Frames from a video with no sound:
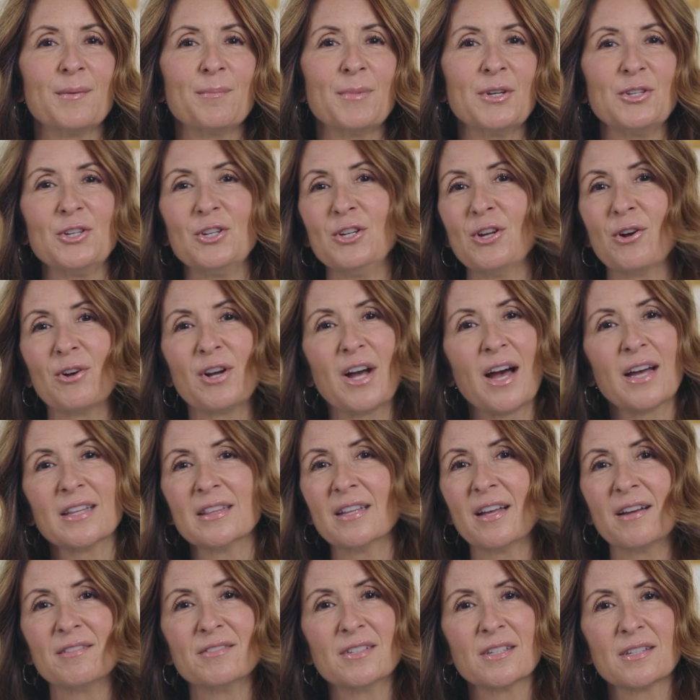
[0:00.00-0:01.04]
But you know,
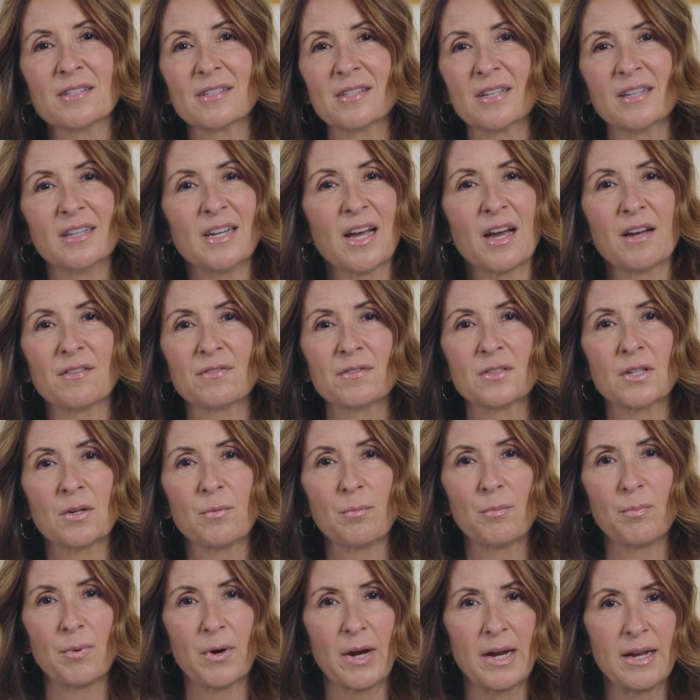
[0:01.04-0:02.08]
God loves us enough to
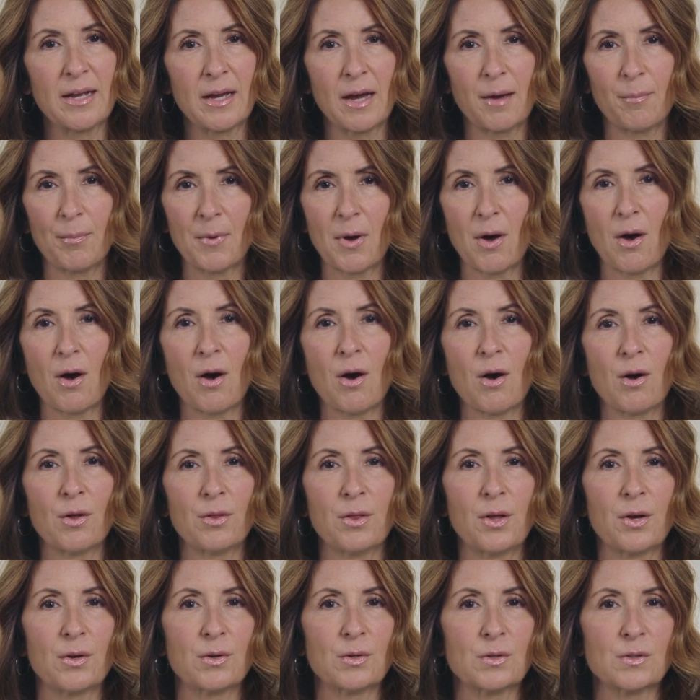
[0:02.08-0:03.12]
break up all
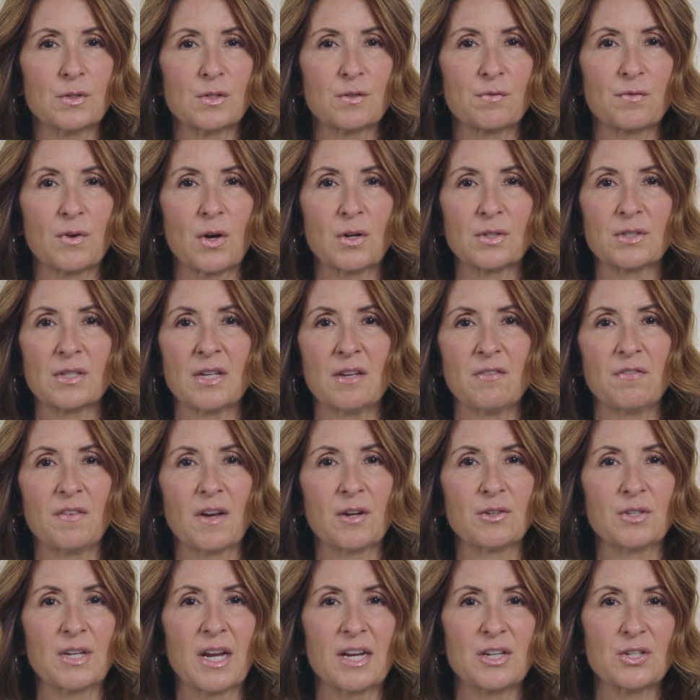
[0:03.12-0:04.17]
those faulty
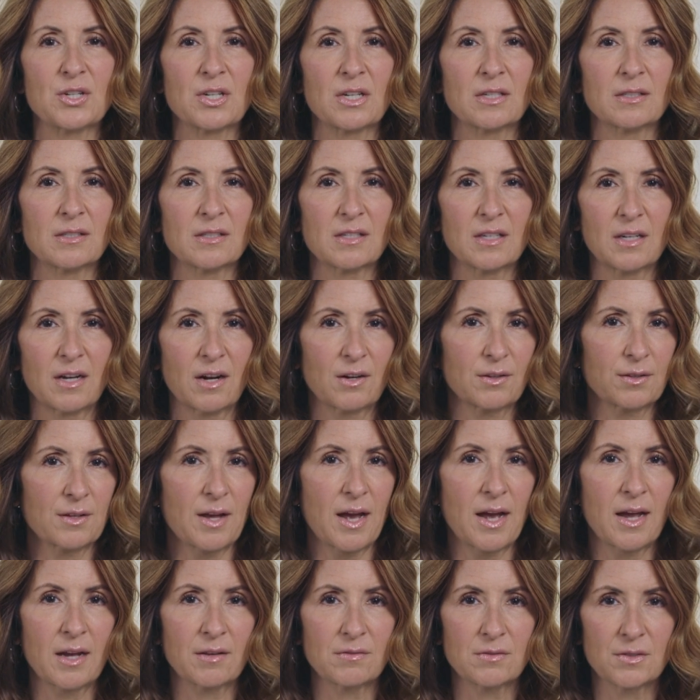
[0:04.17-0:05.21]
foundations in our
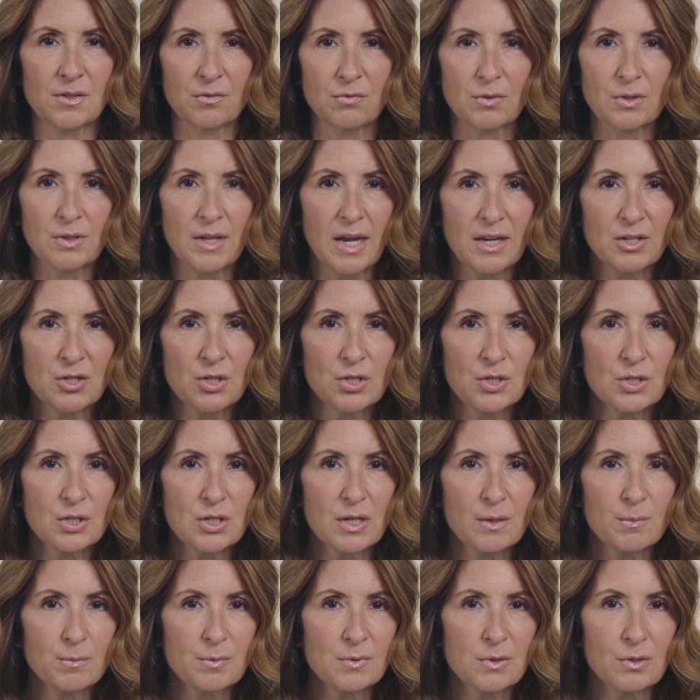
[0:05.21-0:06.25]
lives of
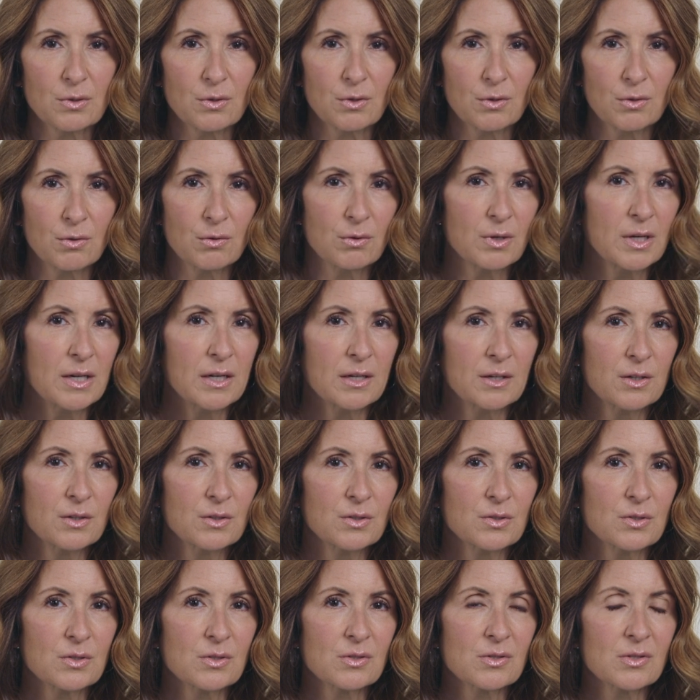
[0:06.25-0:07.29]
relationships or
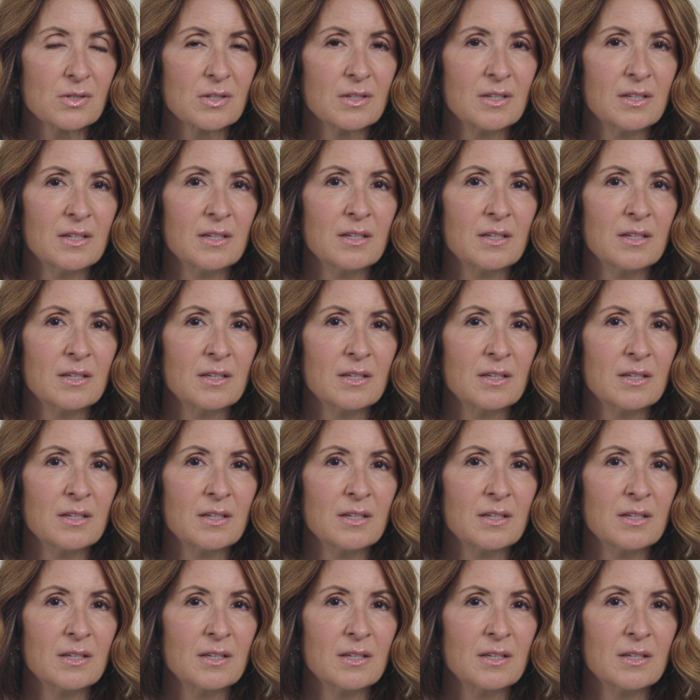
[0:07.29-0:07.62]
careers